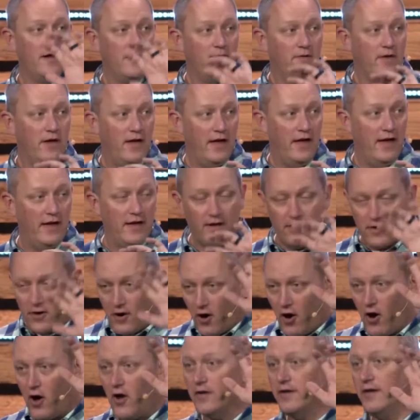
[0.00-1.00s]
and
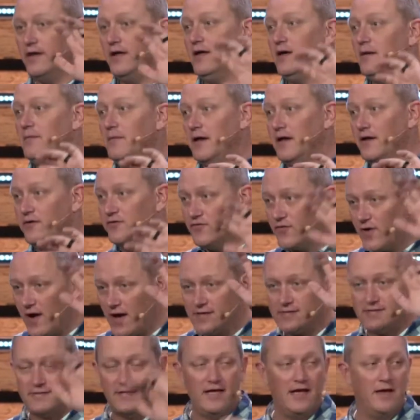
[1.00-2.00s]
called him and
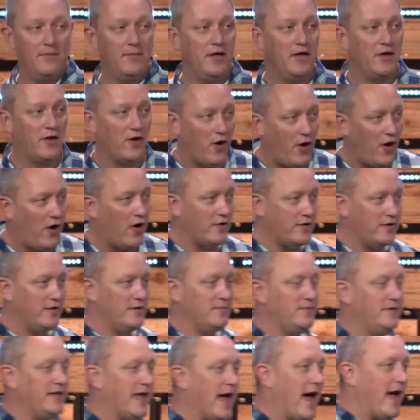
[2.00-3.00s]
addressed him, he called
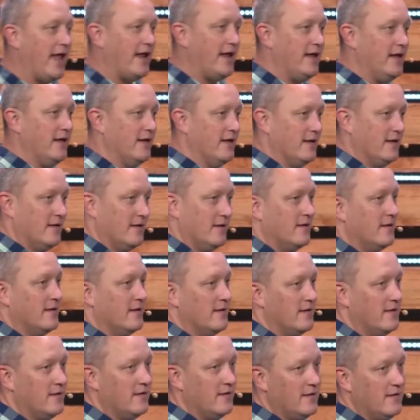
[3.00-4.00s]
him daddy.
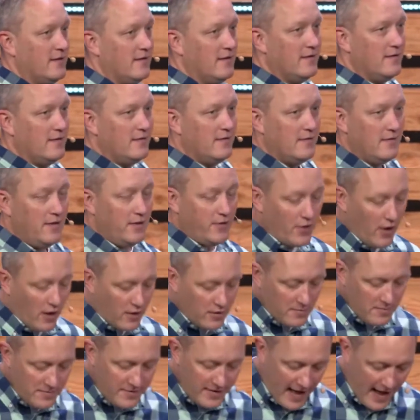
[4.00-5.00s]
He called
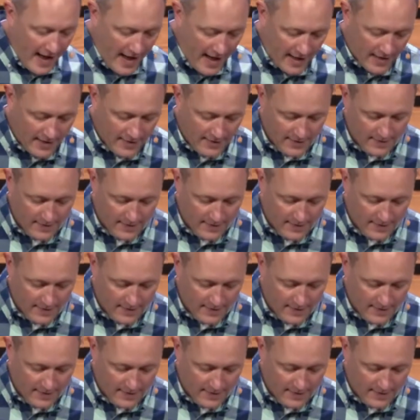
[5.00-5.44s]
him dad.